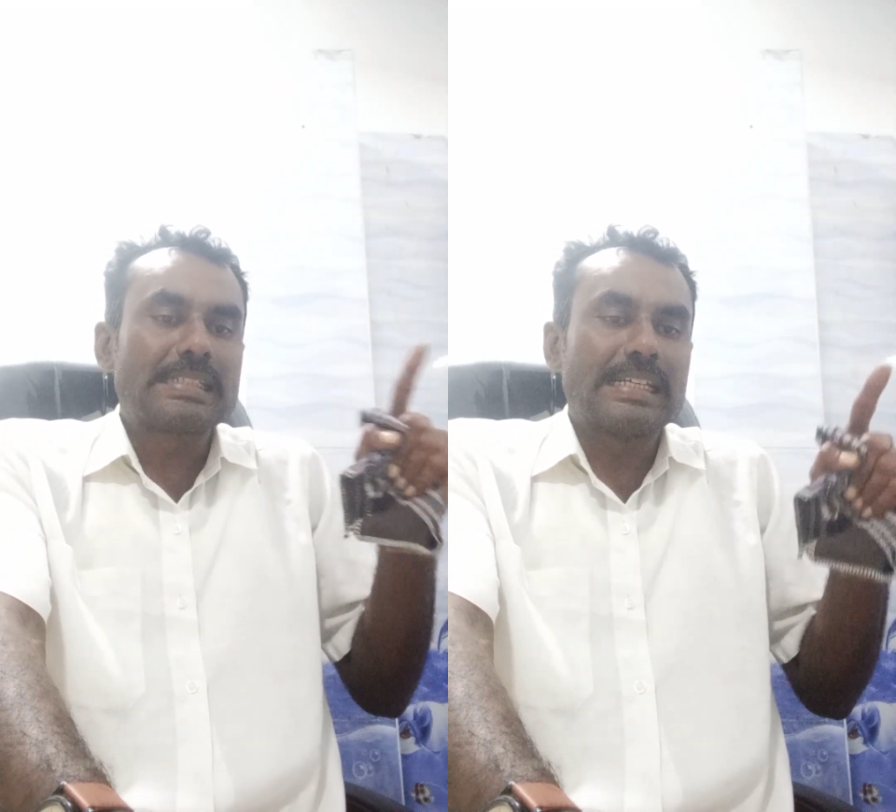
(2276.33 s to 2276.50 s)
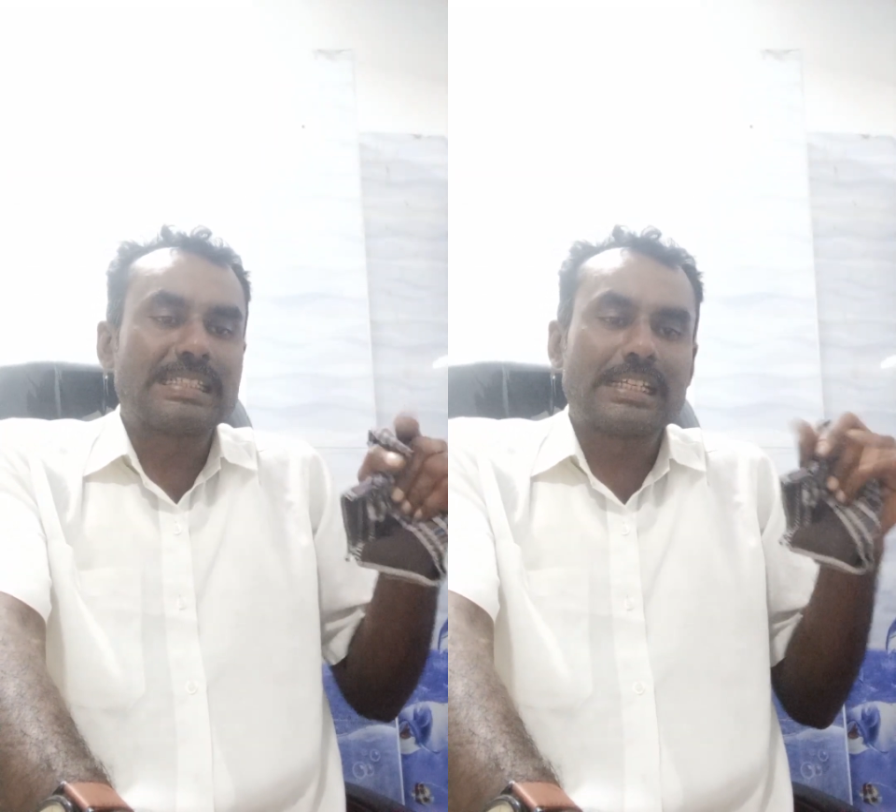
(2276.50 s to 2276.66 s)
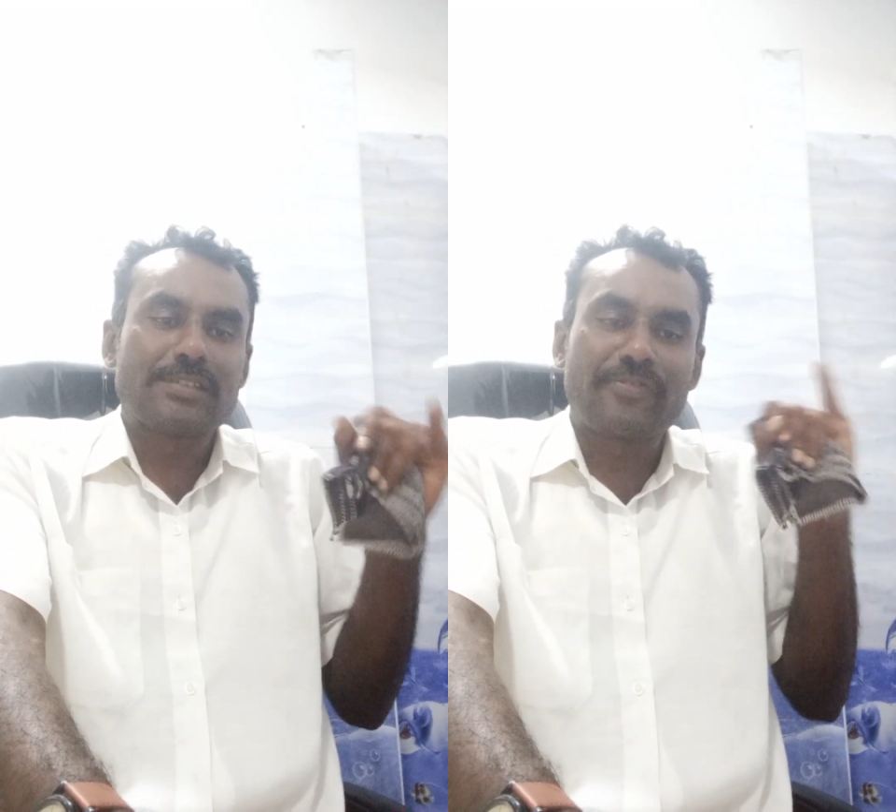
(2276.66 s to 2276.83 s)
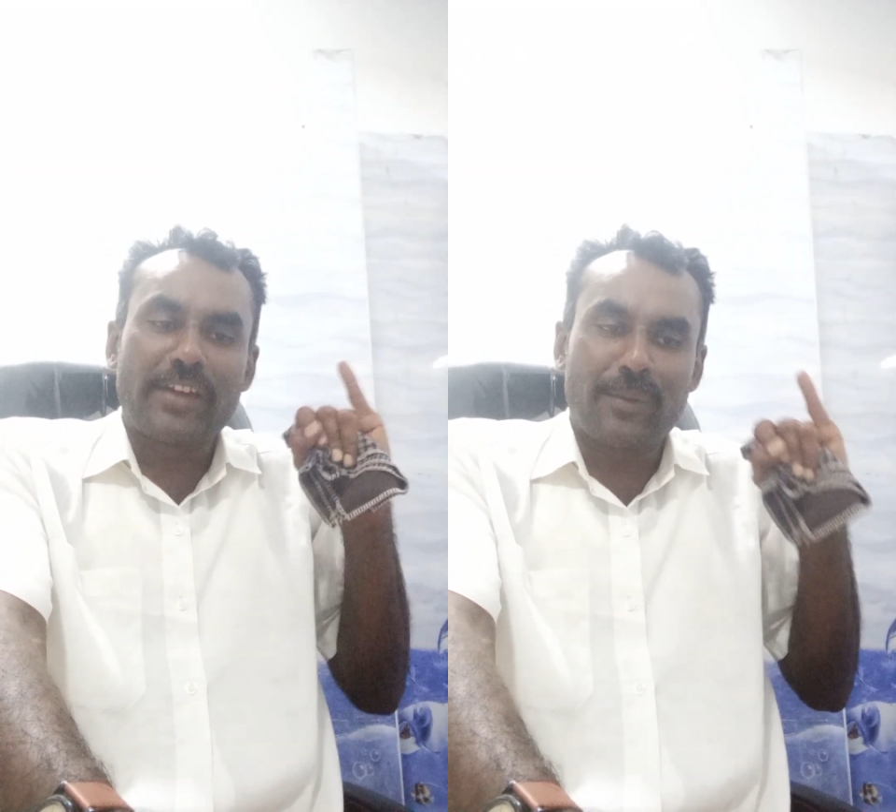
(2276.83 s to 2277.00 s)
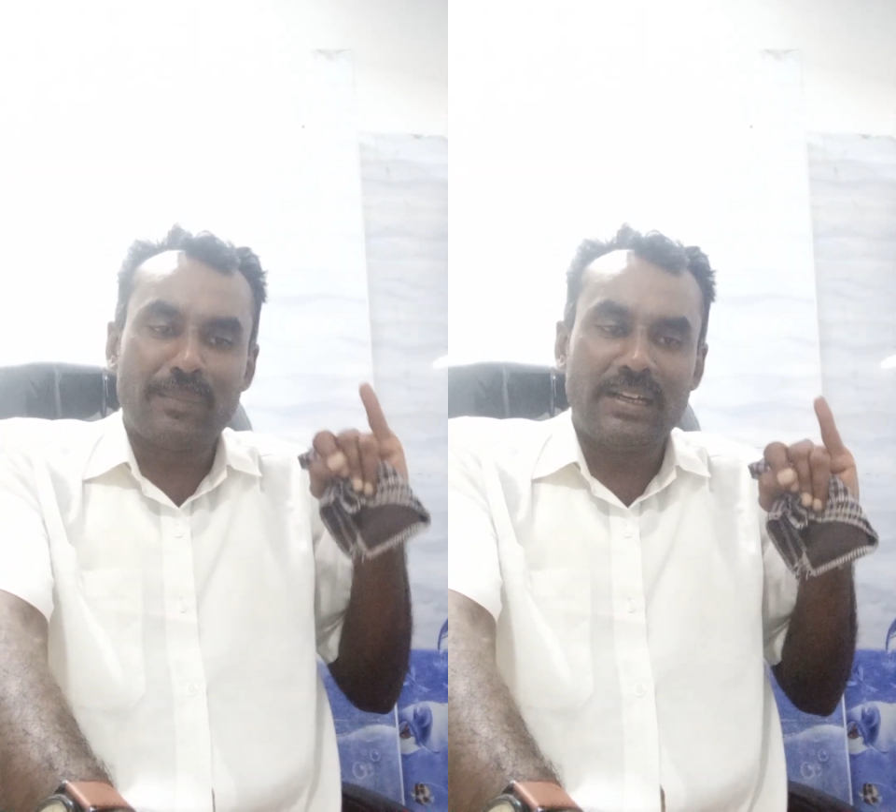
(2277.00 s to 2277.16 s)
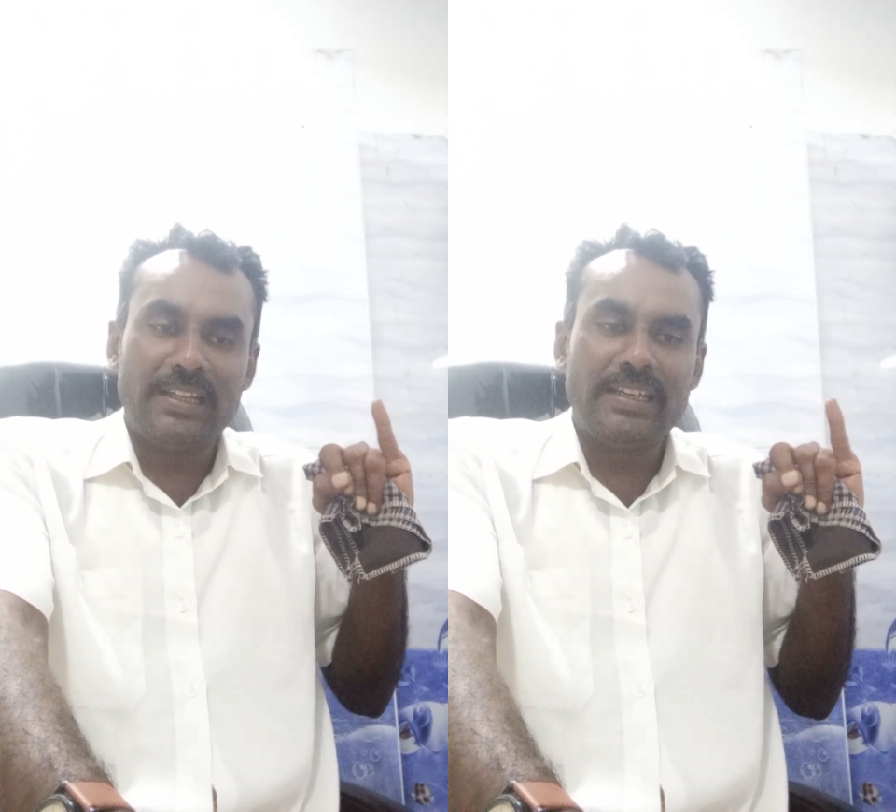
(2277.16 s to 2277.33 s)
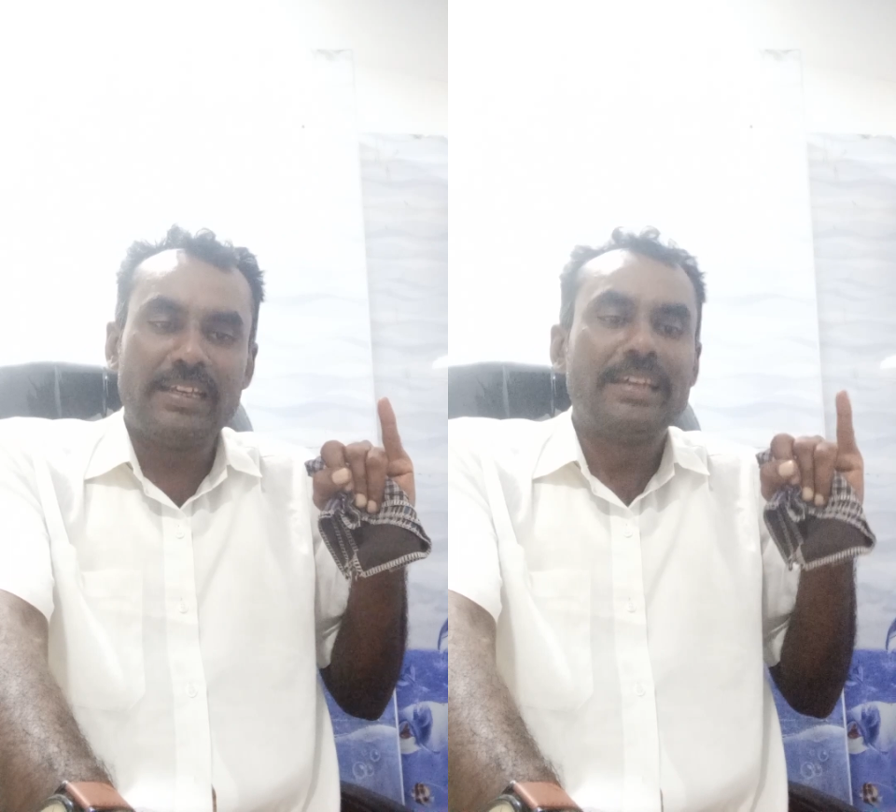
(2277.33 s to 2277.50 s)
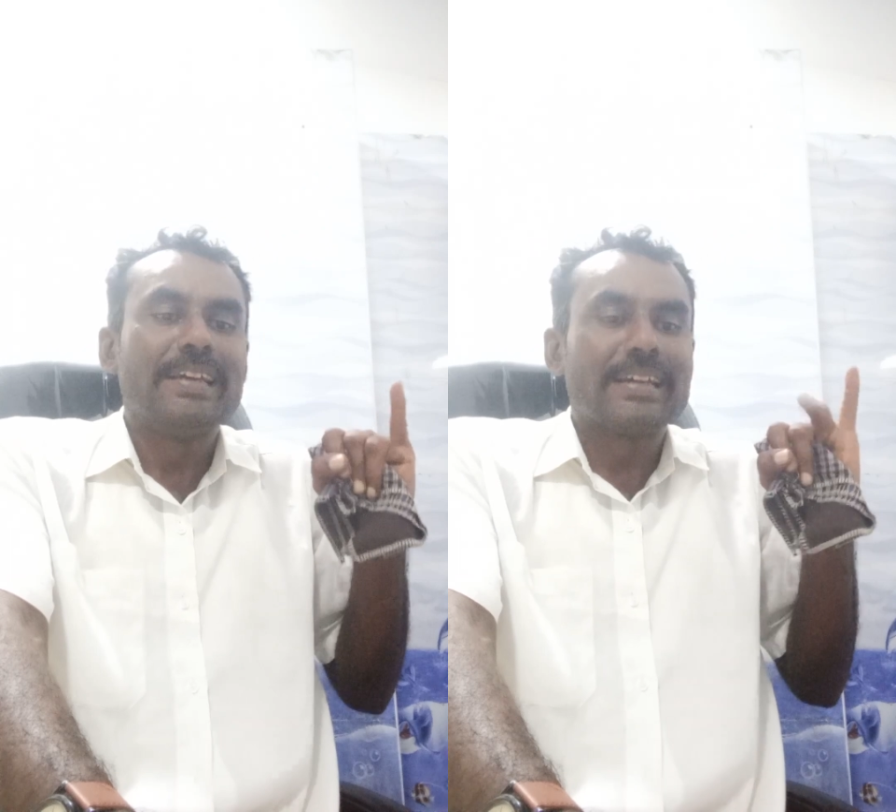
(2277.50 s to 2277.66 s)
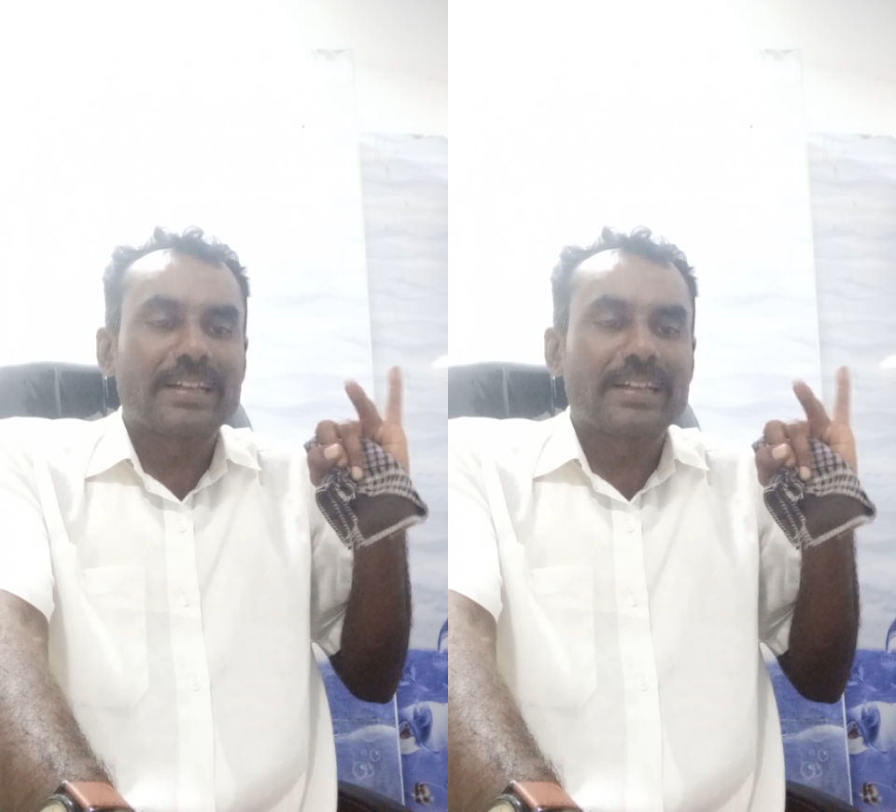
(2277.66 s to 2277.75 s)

such as family,